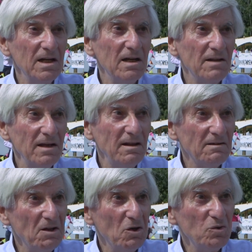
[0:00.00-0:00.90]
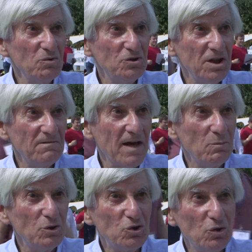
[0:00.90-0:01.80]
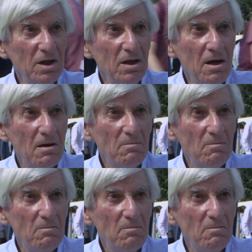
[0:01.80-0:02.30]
and they think they're not going to achieve that, which surely